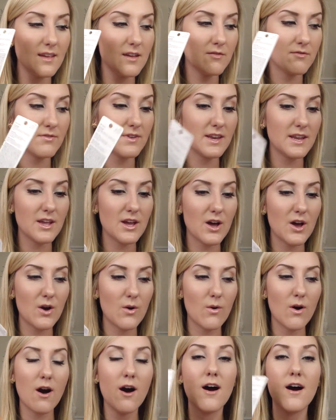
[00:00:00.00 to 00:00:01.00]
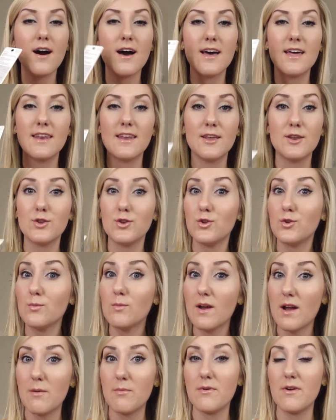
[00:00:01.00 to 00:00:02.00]
a video on a new
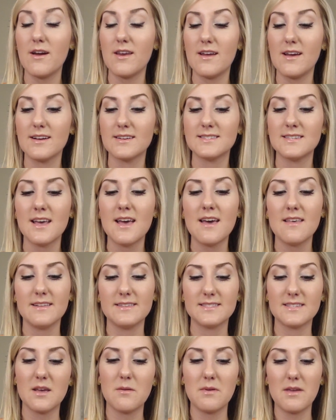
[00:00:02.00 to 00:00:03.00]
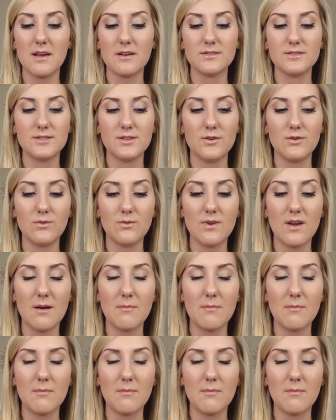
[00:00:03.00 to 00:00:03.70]
brow product that's coming out soon.